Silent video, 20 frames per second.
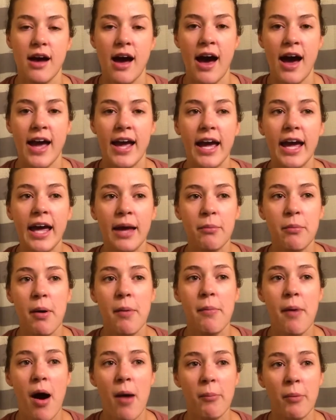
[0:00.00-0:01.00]
I am a
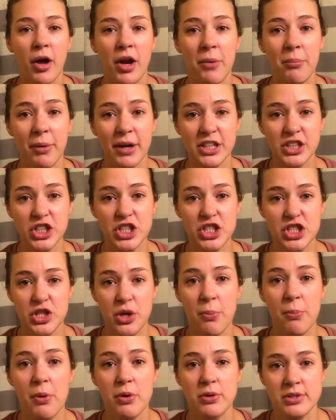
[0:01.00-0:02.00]
mom on a budget
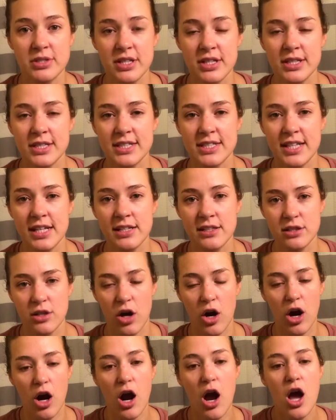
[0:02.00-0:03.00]
so most of these things
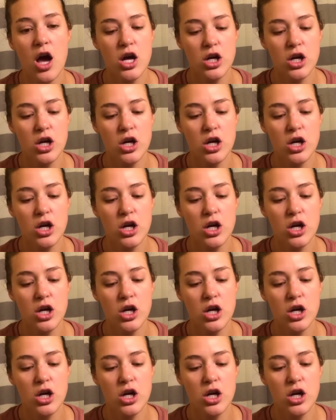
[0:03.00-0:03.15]
are